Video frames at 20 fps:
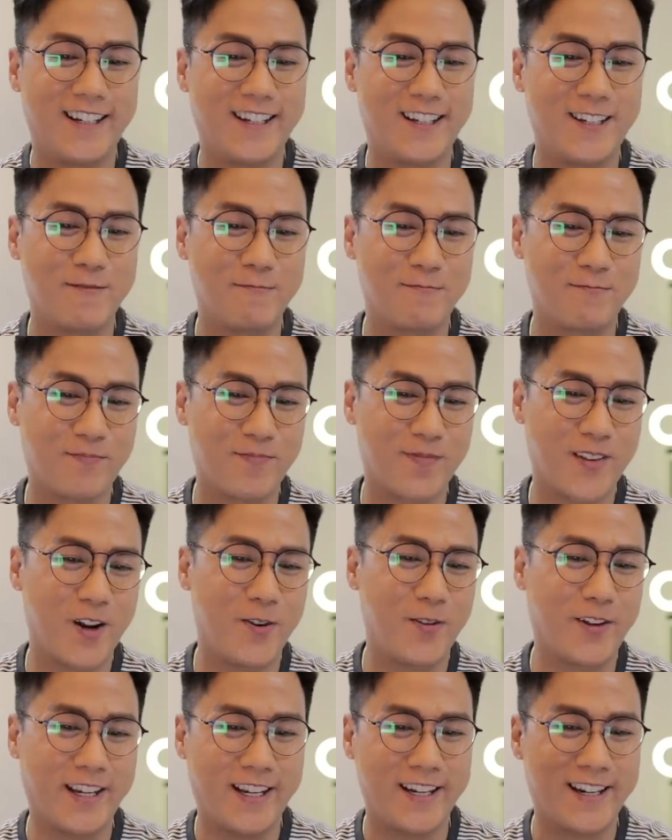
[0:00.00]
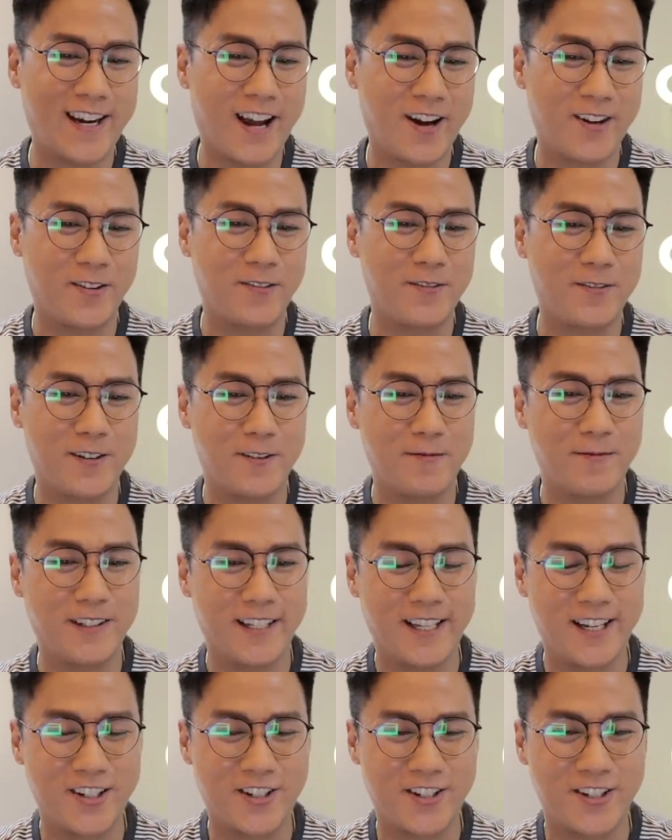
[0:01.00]
um, going in and out of uh,
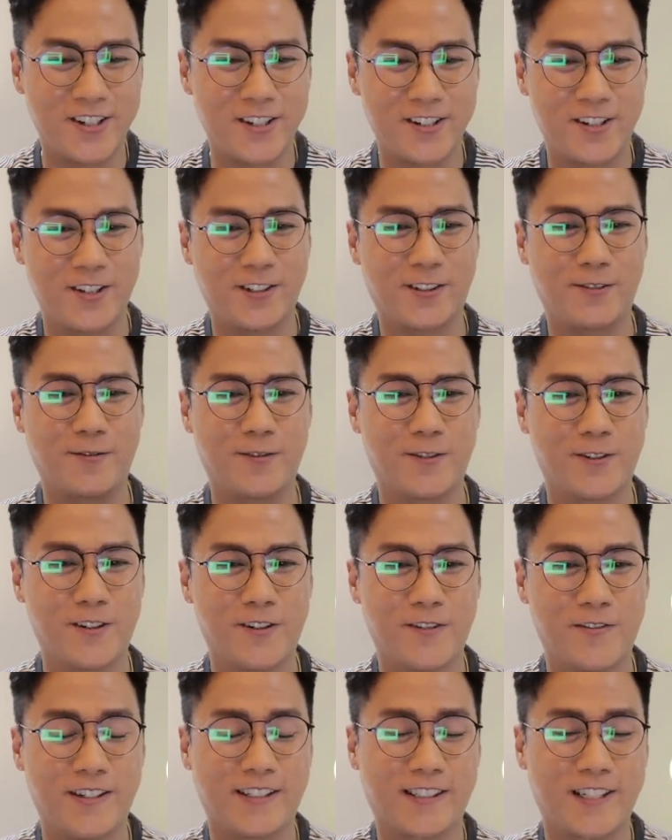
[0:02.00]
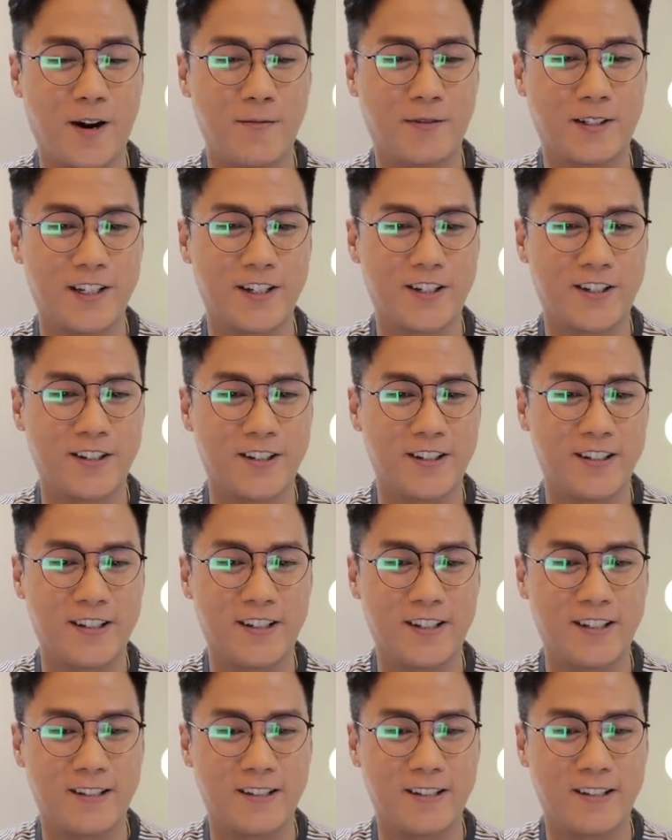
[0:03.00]
Malaysia just for this competition.